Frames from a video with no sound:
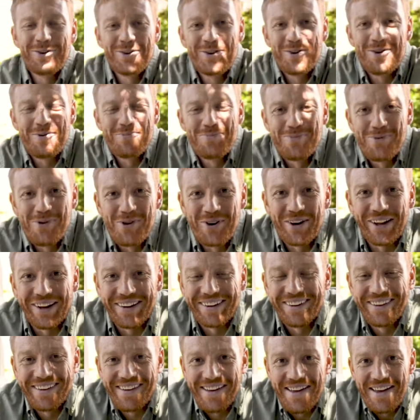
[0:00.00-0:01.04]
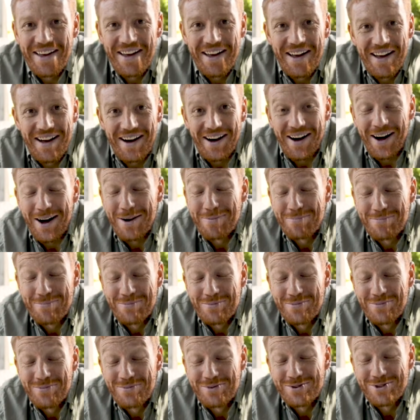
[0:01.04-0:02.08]
Good morning. I'm
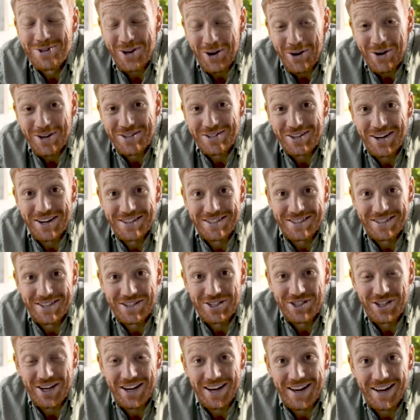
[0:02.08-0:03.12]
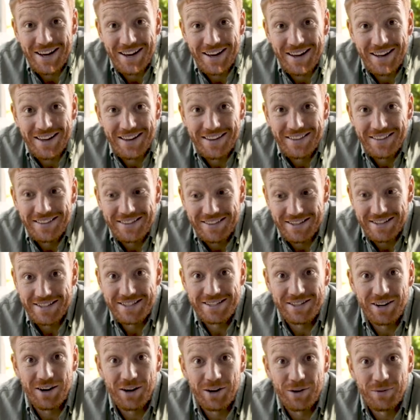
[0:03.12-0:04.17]
so excited to share this
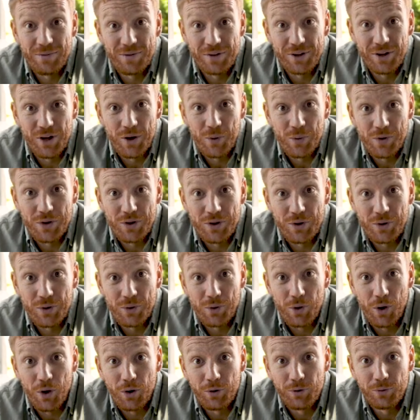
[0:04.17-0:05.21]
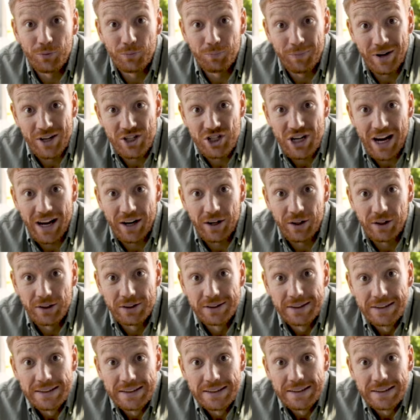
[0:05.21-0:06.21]
style of video with you on my channel.